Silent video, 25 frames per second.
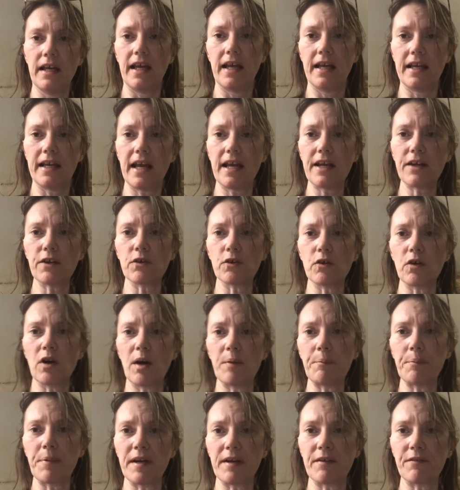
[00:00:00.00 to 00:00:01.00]
And I grew
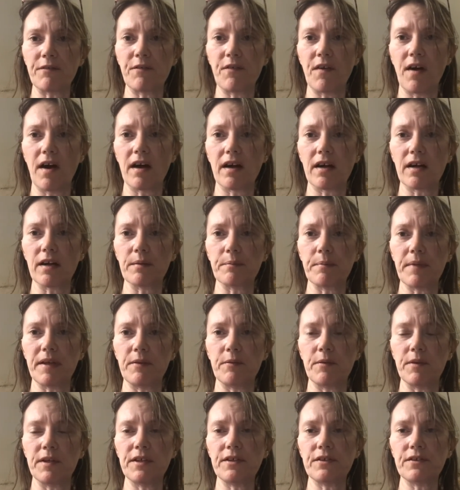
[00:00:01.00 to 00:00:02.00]
up on a farm
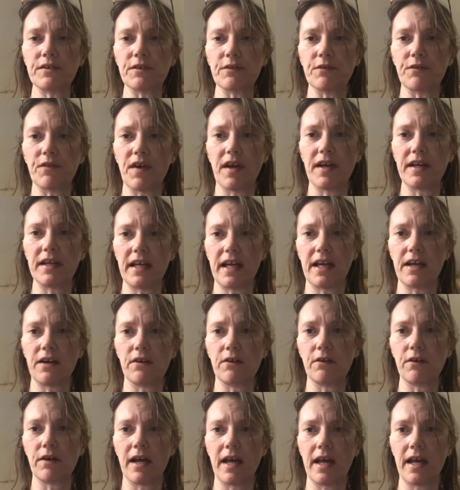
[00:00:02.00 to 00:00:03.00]
and we used to find
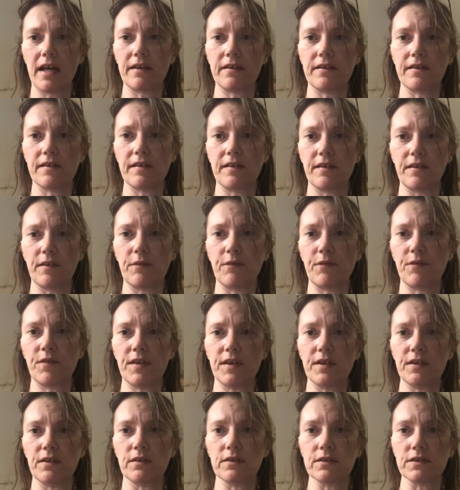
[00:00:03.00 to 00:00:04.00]
arrowheads in the
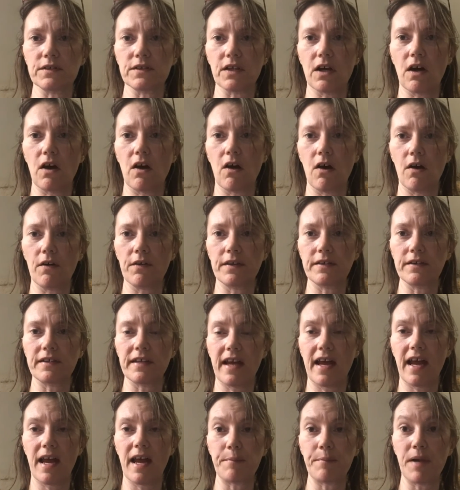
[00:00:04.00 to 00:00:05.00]
fields all the
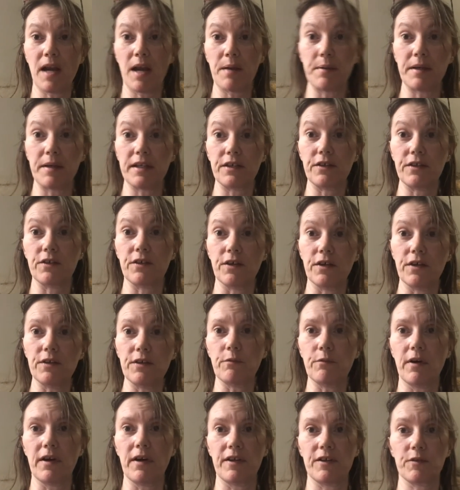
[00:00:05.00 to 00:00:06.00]
time. And I mean
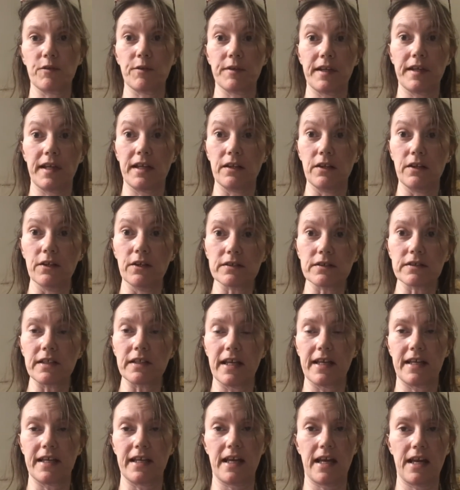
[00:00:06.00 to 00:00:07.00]
good ones where they looked
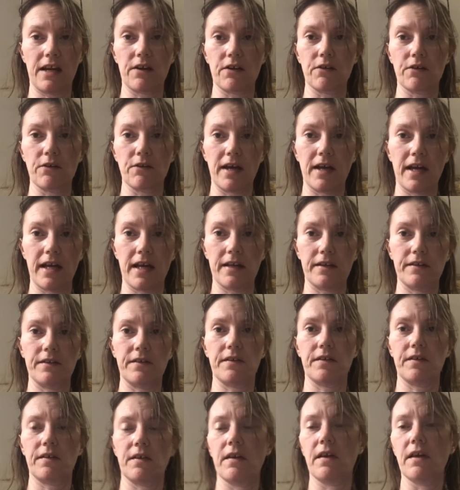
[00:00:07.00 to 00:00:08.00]
like
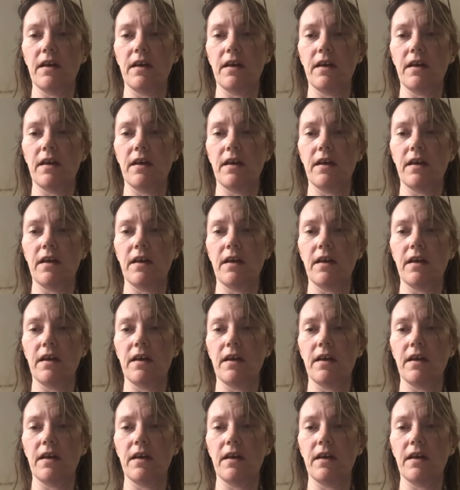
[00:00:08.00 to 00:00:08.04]
arrowheads.